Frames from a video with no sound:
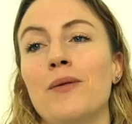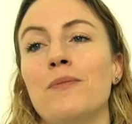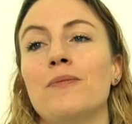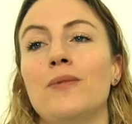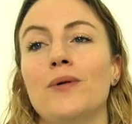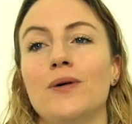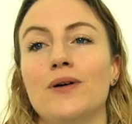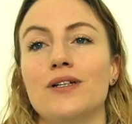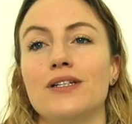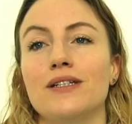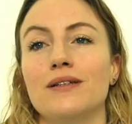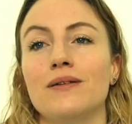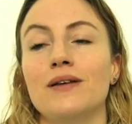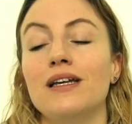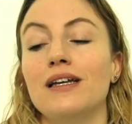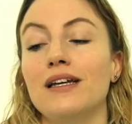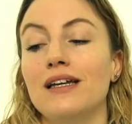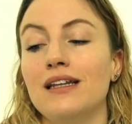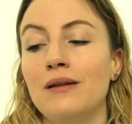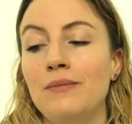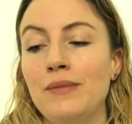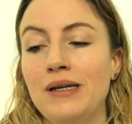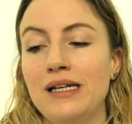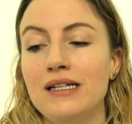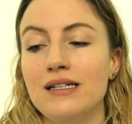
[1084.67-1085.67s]
But in
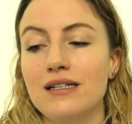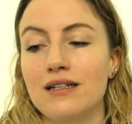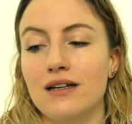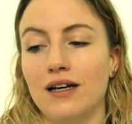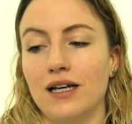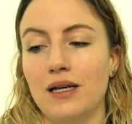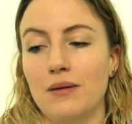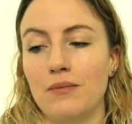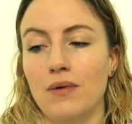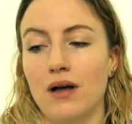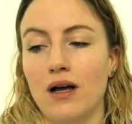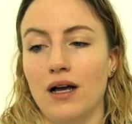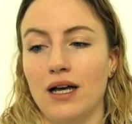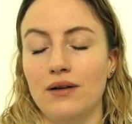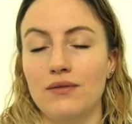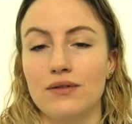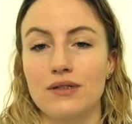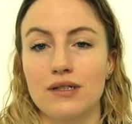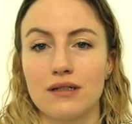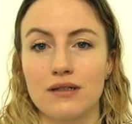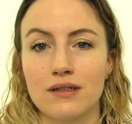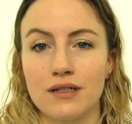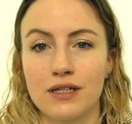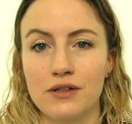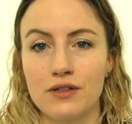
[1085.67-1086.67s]
the meantime, I was
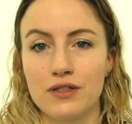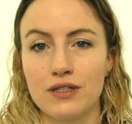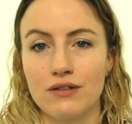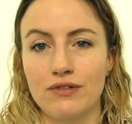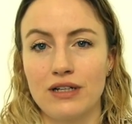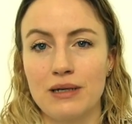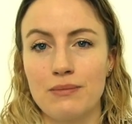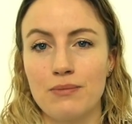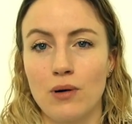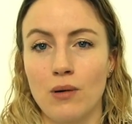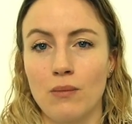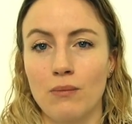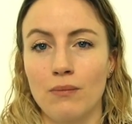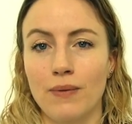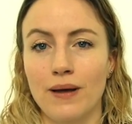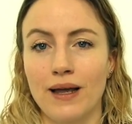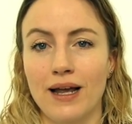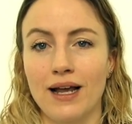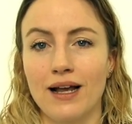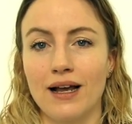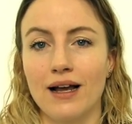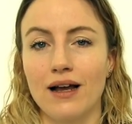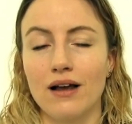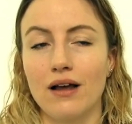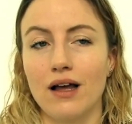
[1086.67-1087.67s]
exclusively
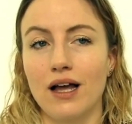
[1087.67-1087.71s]
pumping.